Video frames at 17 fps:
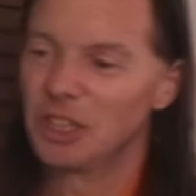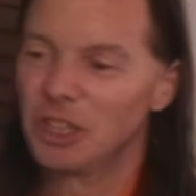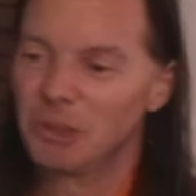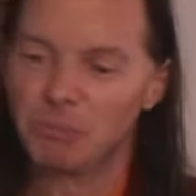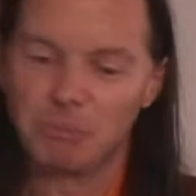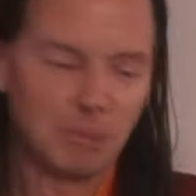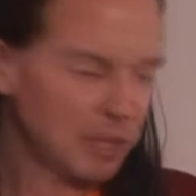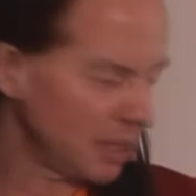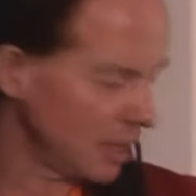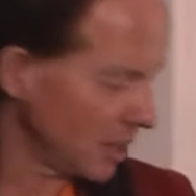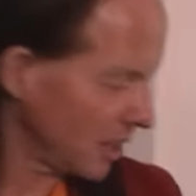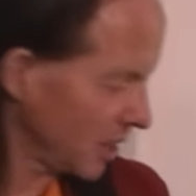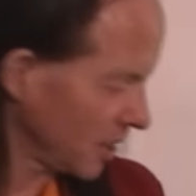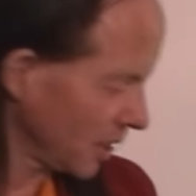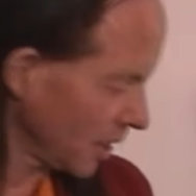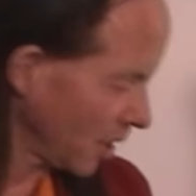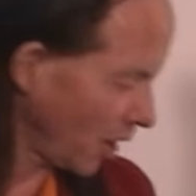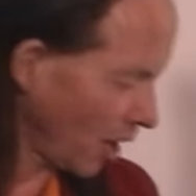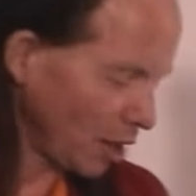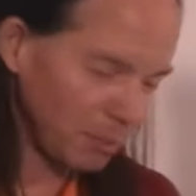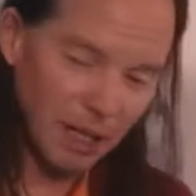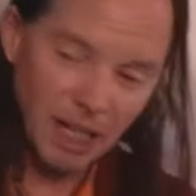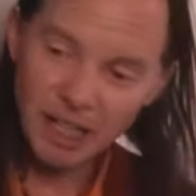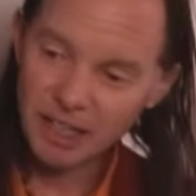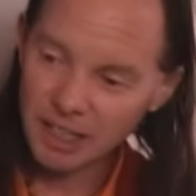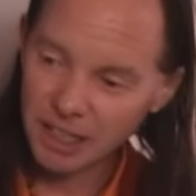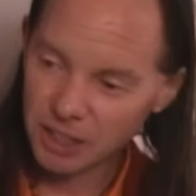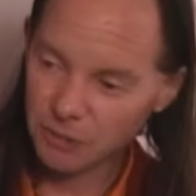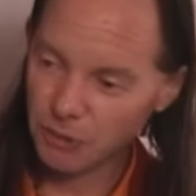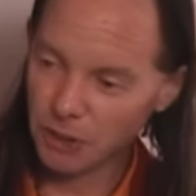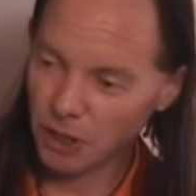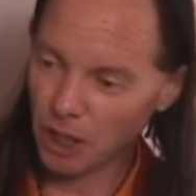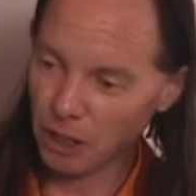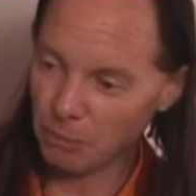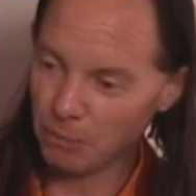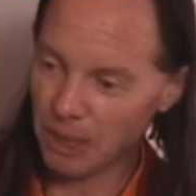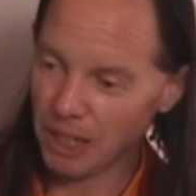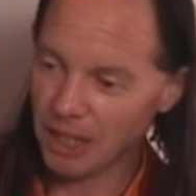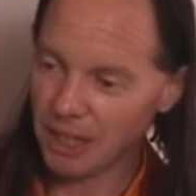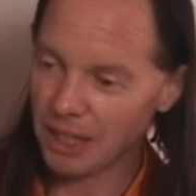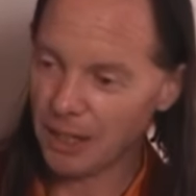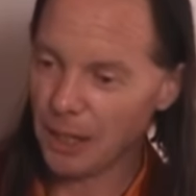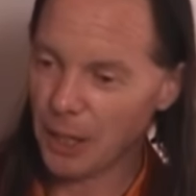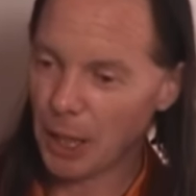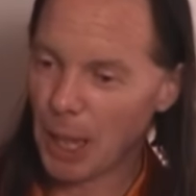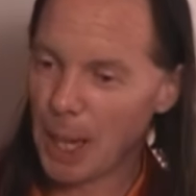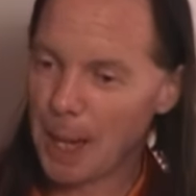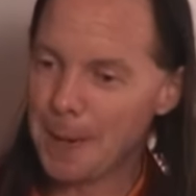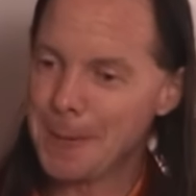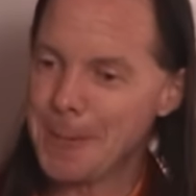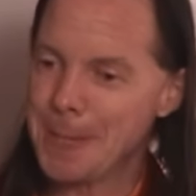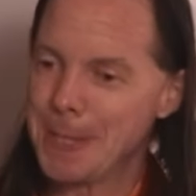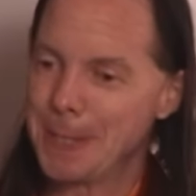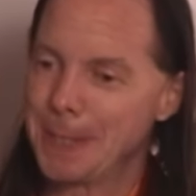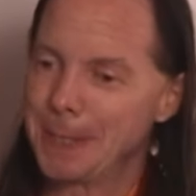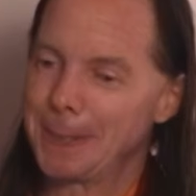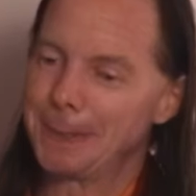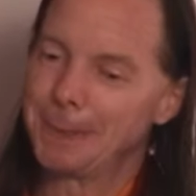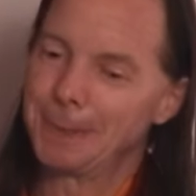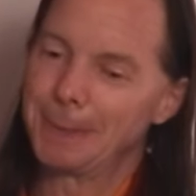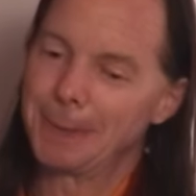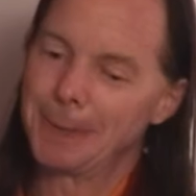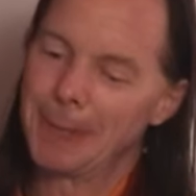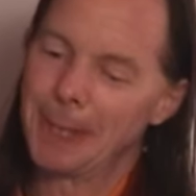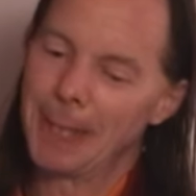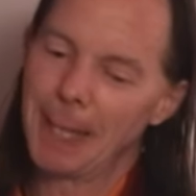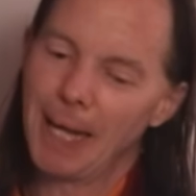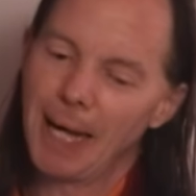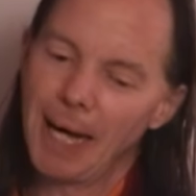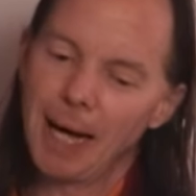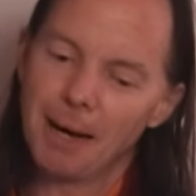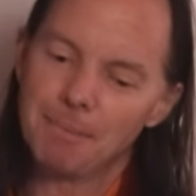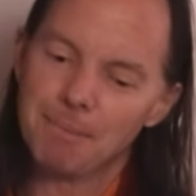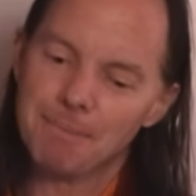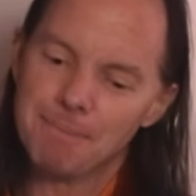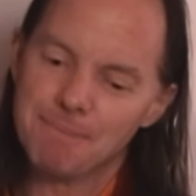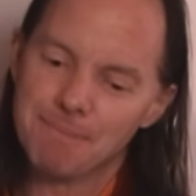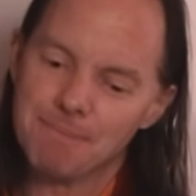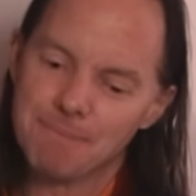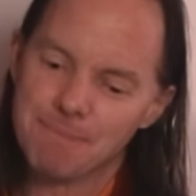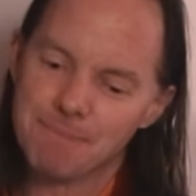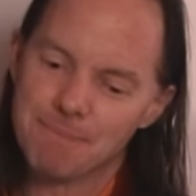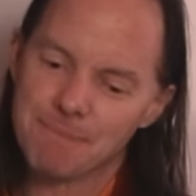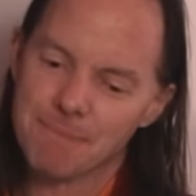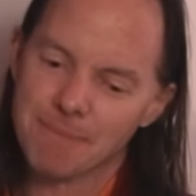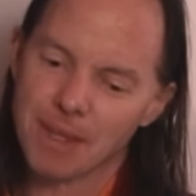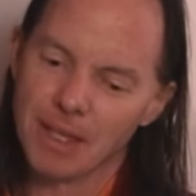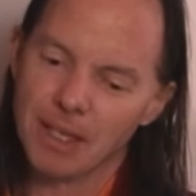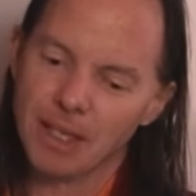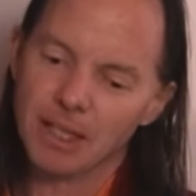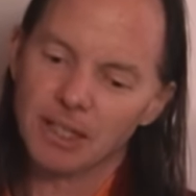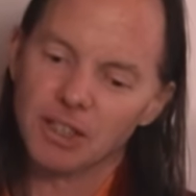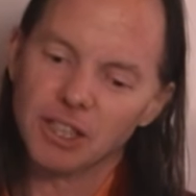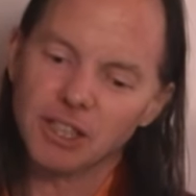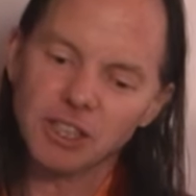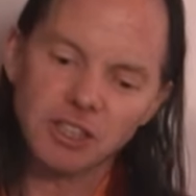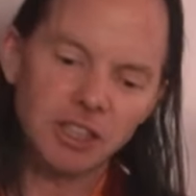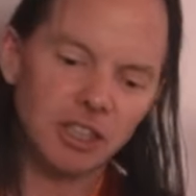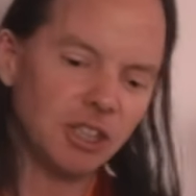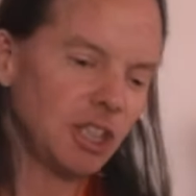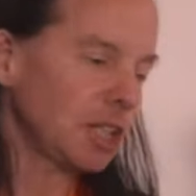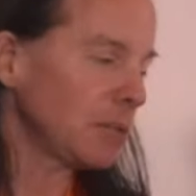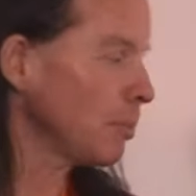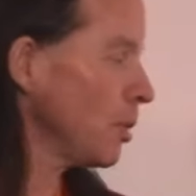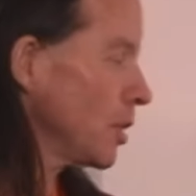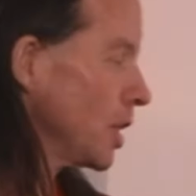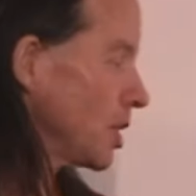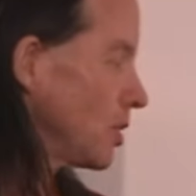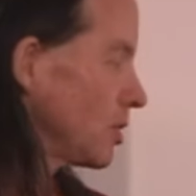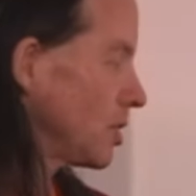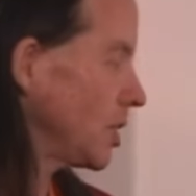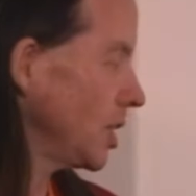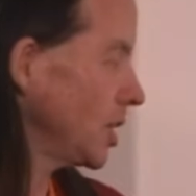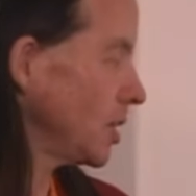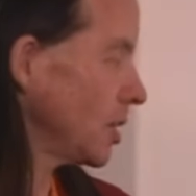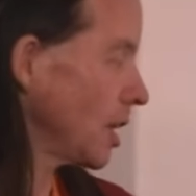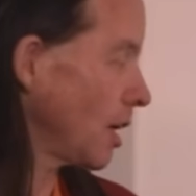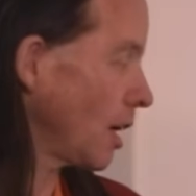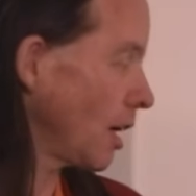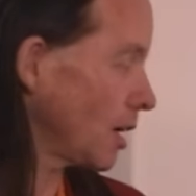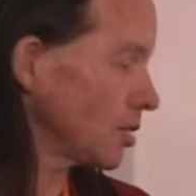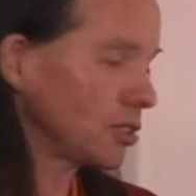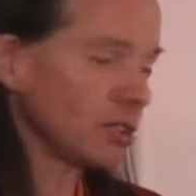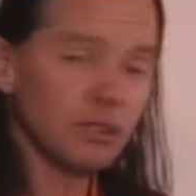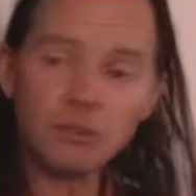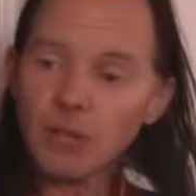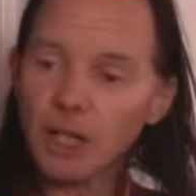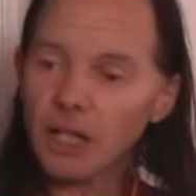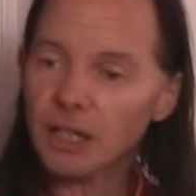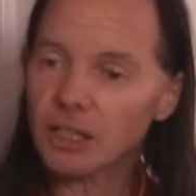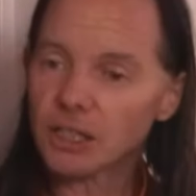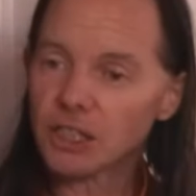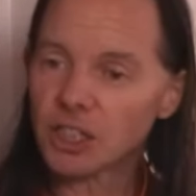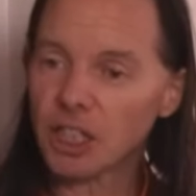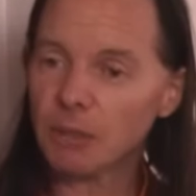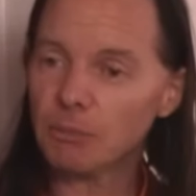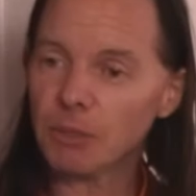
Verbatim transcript: means garba, is for garba, okay? Um, this is the Ningbo that you see in the Heart Sutra, Sherab